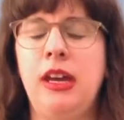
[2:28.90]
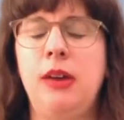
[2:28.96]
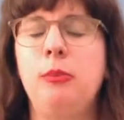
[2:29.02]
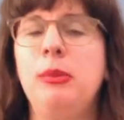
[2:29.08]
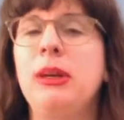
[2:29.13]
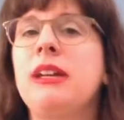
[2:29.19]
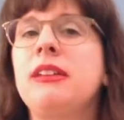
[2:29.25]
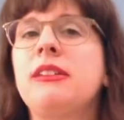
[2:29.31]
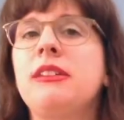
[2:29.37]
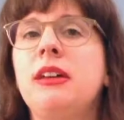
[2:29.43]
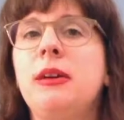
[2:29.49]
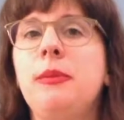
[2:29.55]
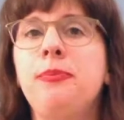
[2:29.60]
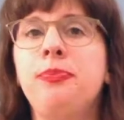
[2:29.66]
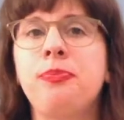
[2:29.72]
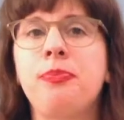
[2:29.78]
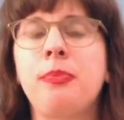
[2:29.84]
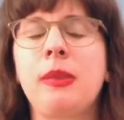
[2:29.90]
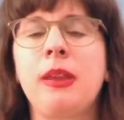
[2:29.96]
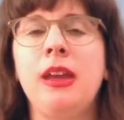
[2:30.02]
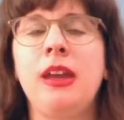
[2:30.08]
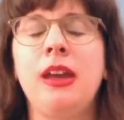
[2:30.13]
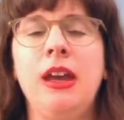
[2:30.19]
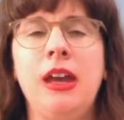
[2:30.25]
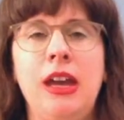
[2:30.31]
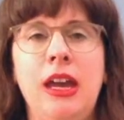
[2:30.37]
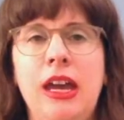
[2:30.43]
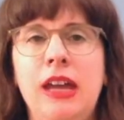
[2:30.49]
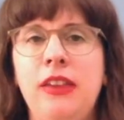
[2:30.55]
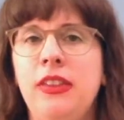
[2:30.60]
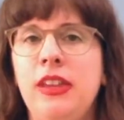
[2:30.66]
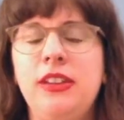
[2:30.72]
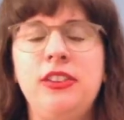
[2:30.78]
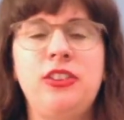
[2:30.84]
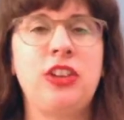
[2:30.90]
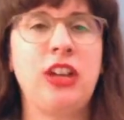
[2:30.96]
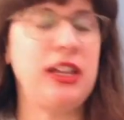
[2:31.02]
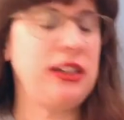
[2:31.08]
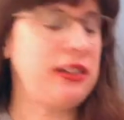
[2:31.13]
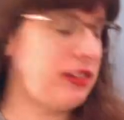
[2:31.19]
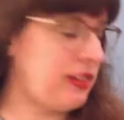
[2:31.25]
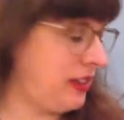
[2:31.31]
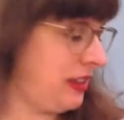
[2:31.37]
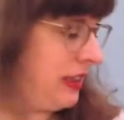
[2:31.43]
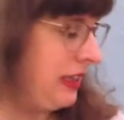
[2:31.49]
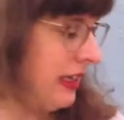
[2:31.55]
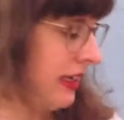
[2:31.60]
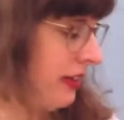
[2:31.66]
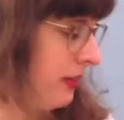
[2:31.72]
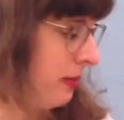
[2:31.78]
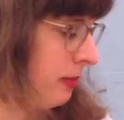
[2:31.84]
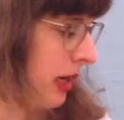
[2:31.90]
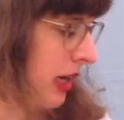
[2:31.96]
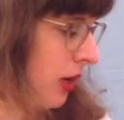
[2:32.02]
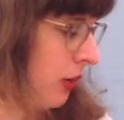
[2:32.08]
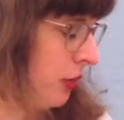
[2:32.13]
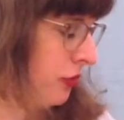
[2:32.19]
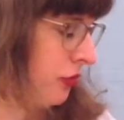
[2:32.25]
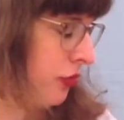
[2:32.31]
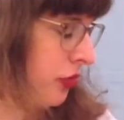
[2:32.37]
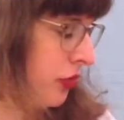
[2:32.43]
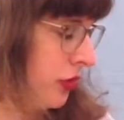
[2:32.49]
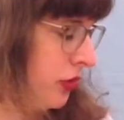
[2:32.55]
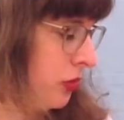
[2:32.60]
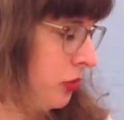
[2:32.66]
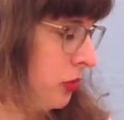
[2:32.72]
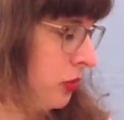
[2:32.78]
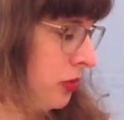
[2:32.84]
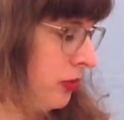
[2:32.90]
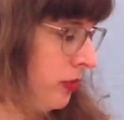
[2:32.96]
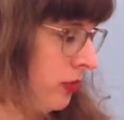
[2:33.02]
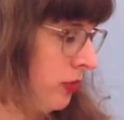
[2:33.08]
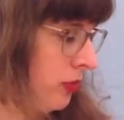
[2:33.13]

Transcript: mix them, and then just lay them out for you,